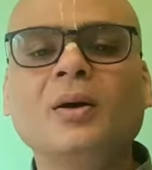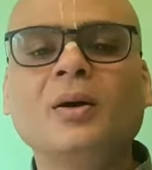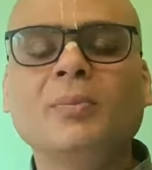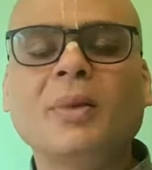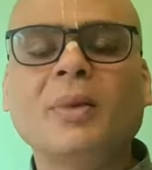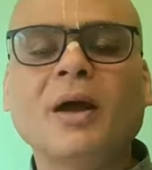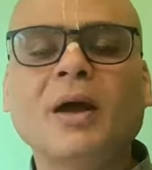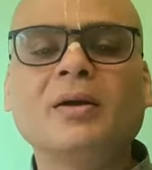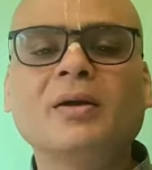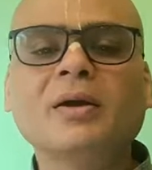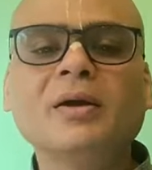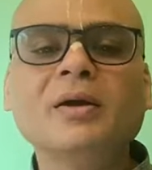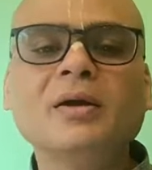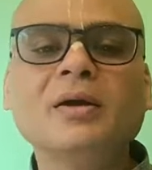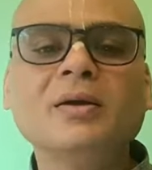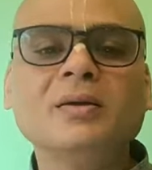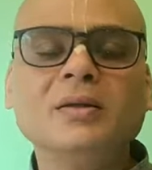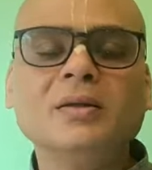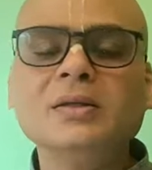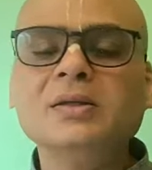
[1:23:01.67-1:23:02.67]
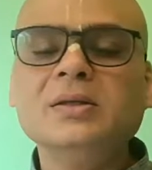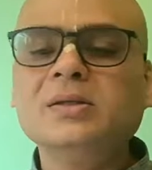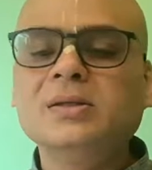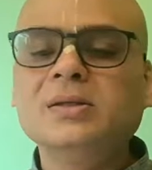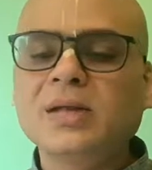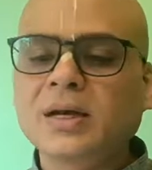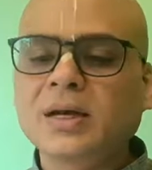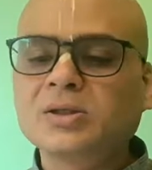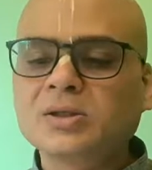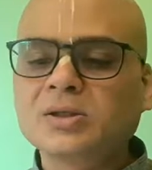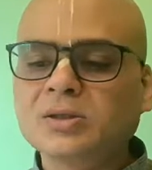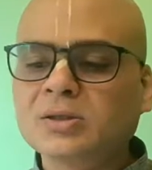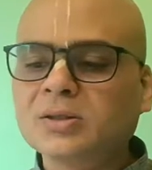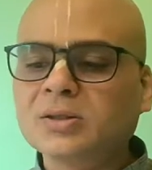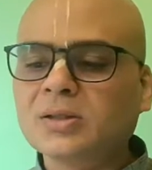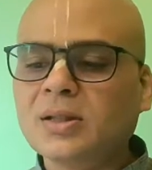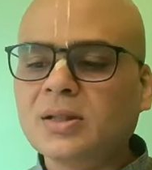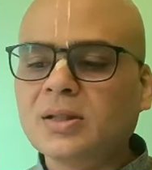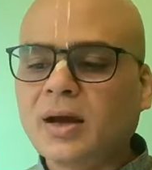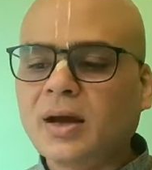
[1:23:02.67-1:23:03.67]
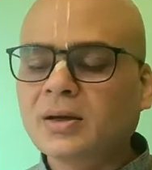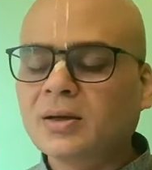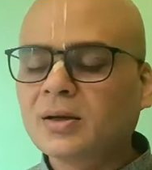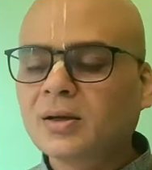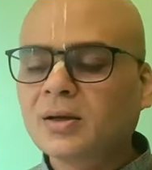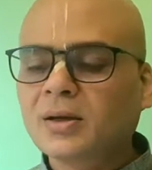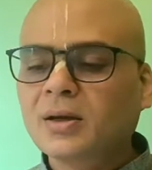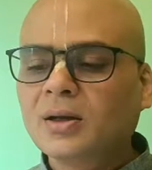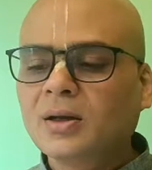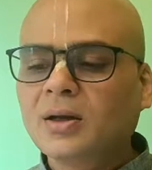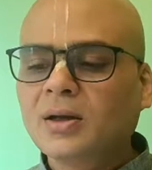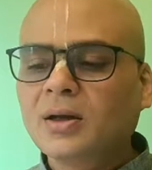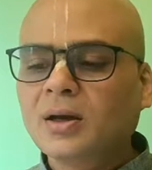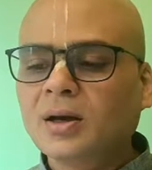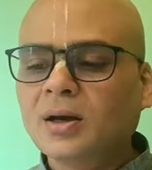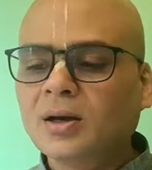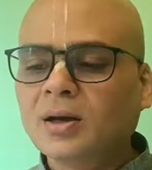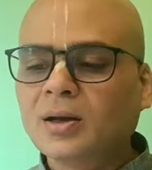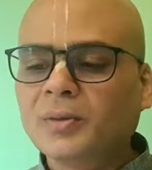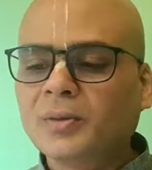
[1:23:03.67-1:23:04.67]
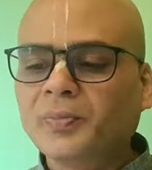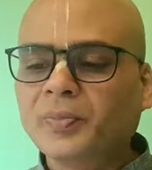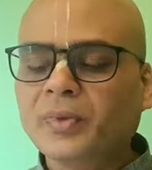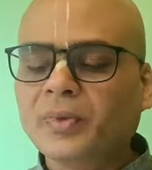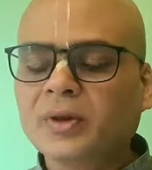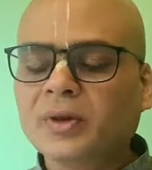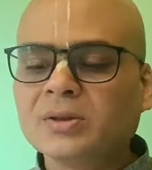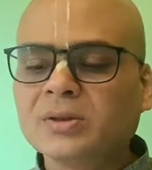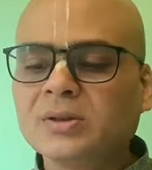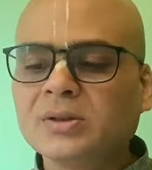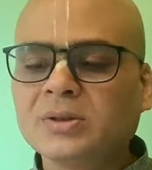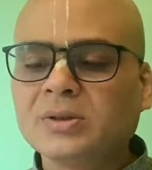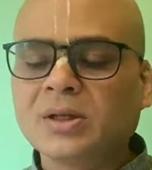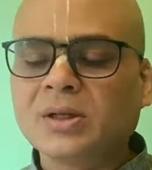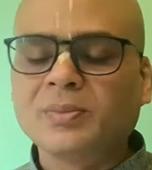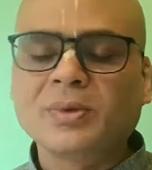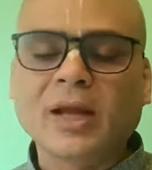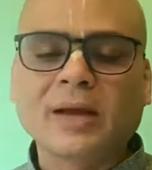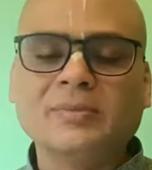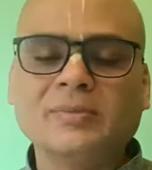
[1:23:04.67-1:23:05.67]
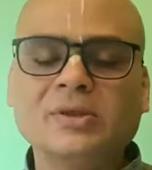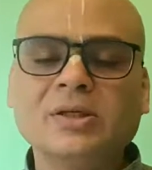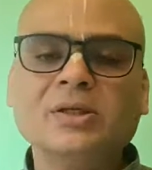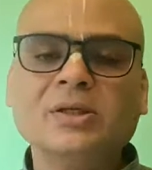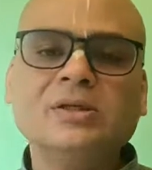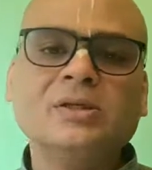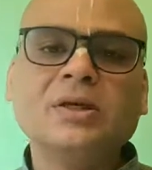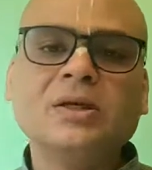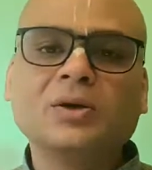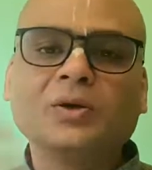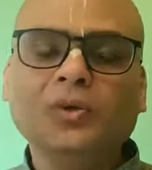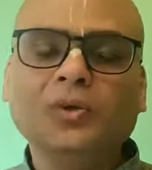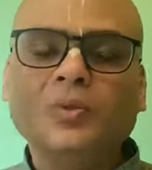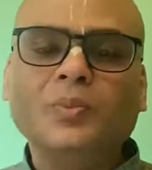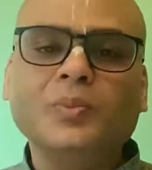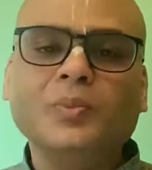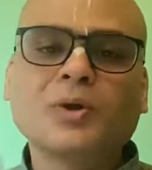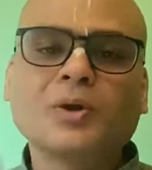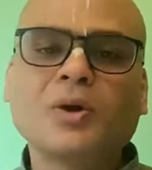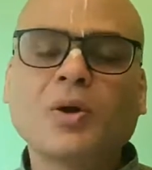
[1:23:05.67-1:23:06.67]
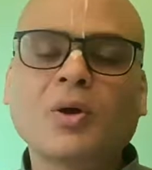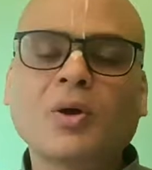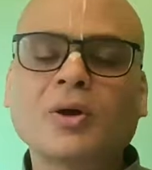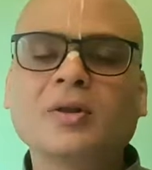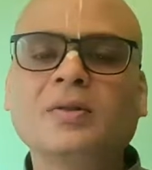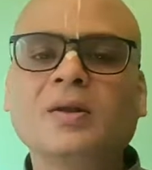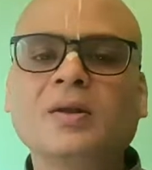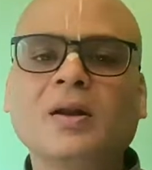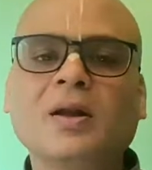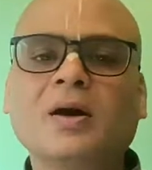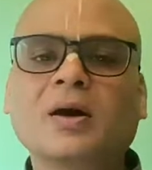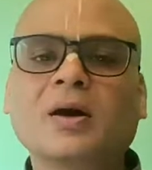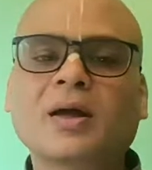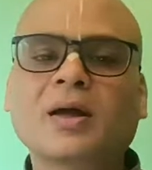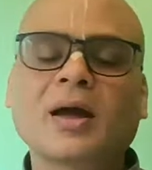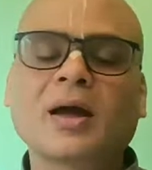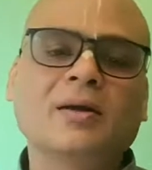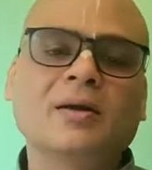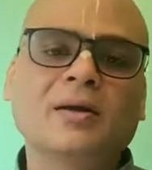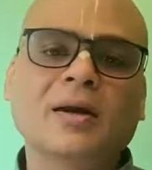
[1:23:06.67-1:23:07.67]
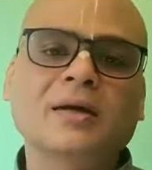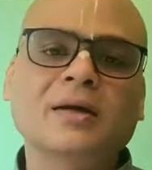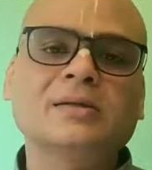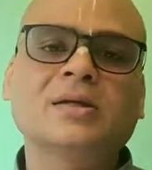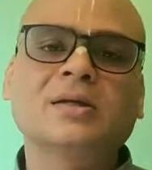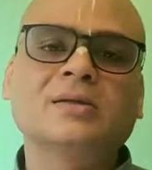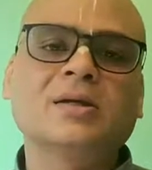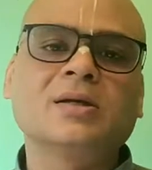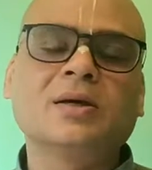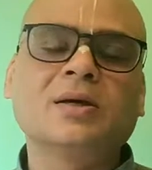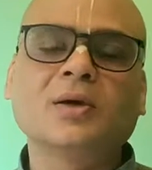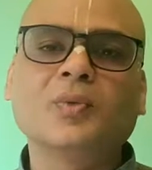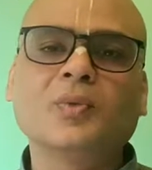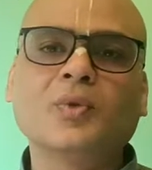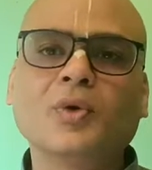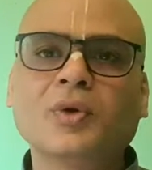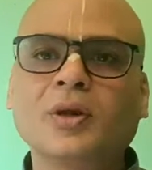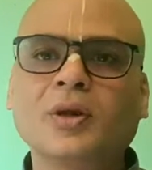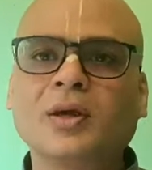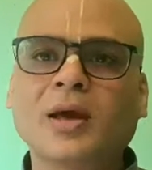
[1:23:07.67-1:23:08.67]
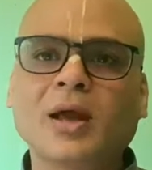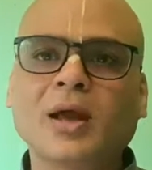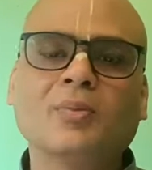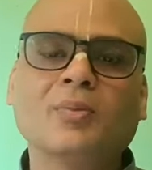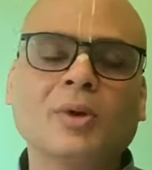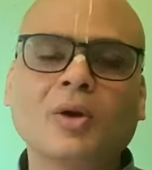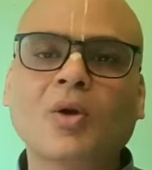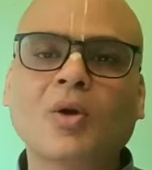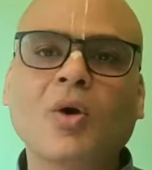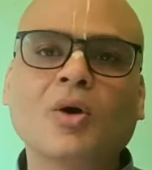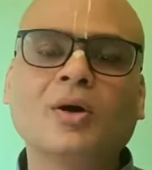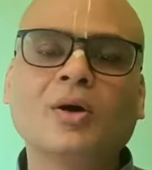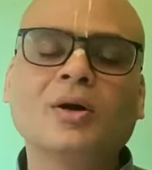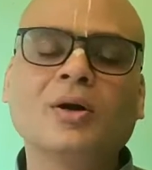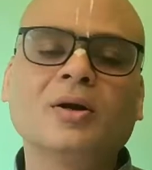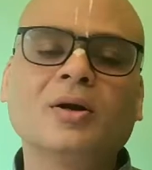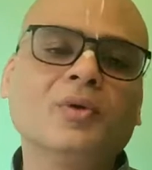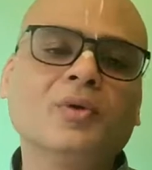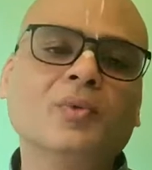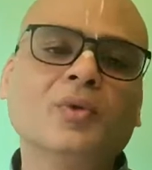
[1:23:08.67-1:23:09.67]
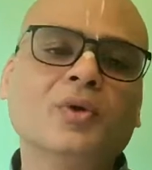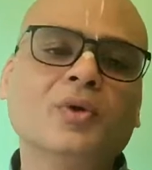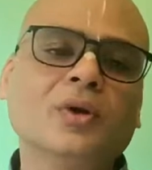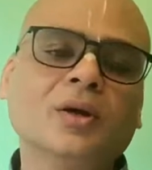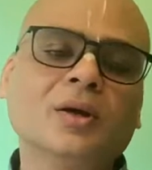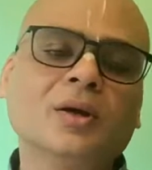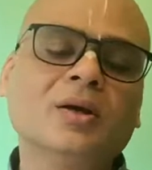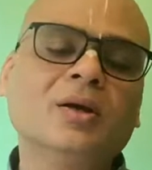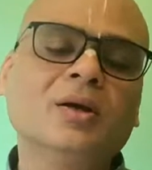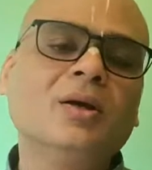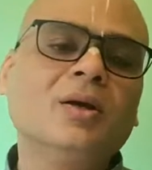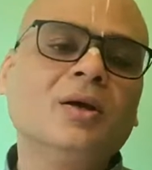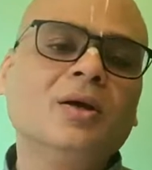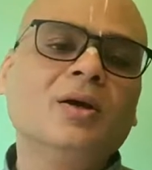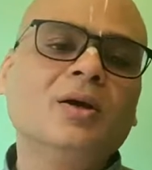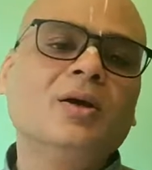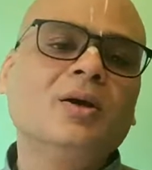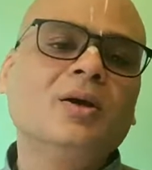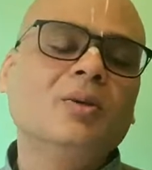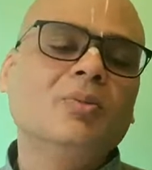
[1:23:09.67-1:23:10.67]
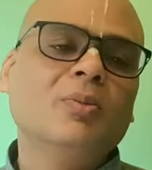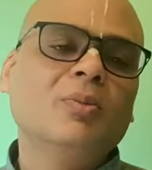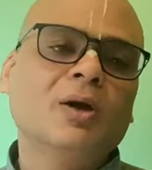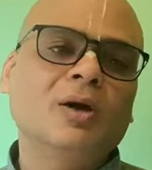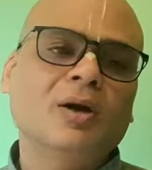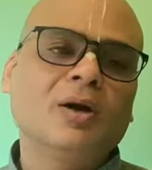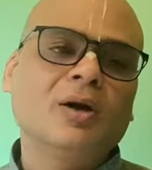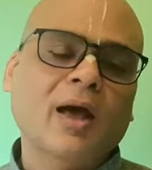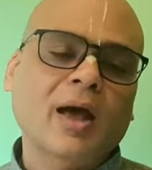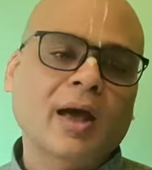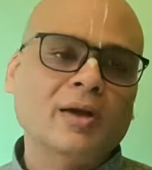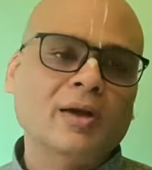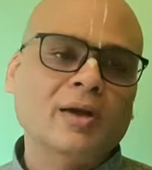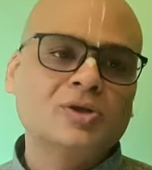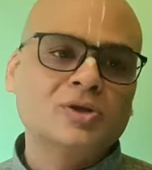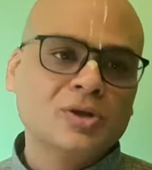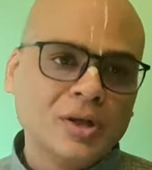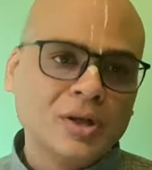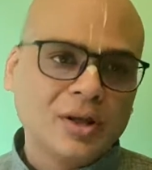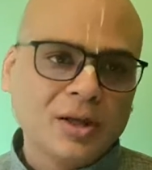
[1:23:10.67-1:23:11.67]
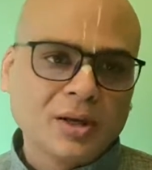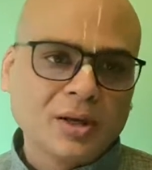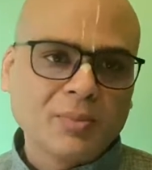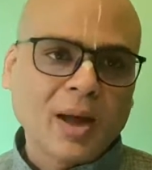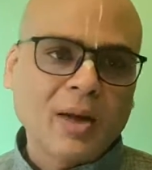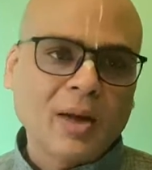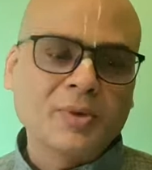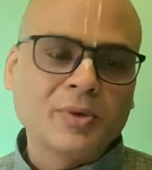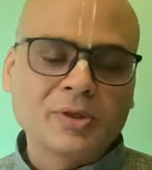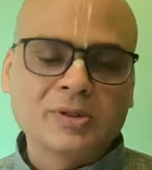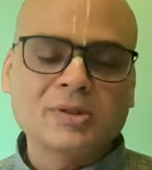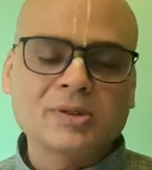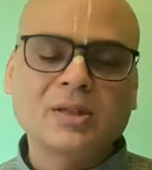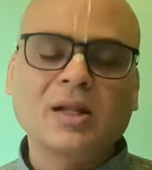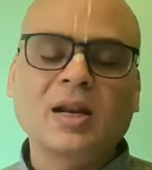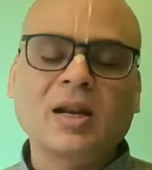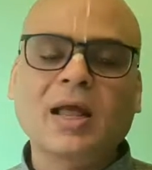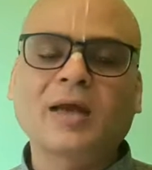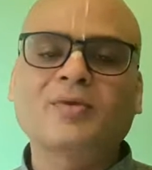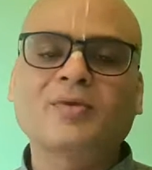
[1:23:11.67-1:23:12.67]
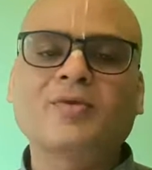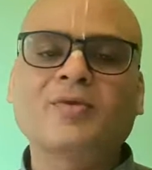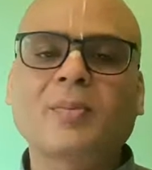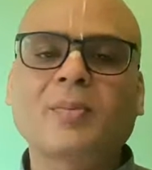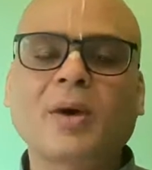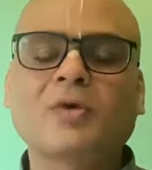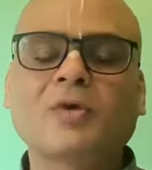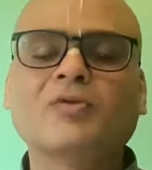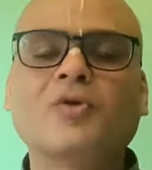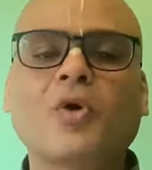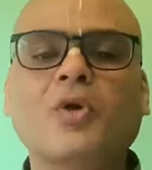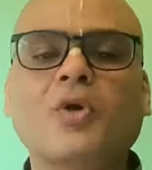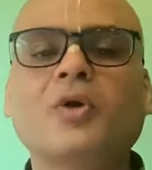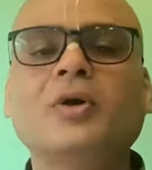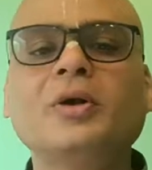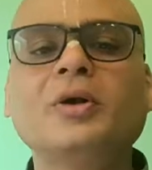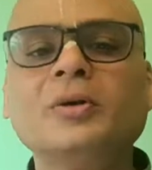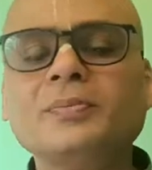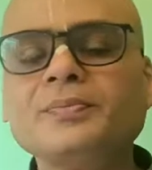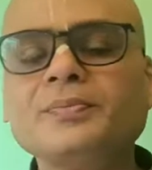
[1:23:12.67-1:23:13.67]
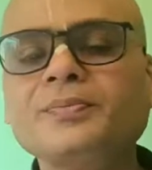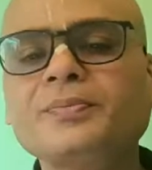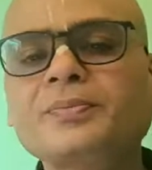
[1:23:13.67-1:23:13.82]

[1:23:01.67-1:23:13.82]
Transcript: by reading these sections, that it's sometimes easy to put on a tilak and dress as a devotee and be called a devotee. But actually, in my personal life, am I following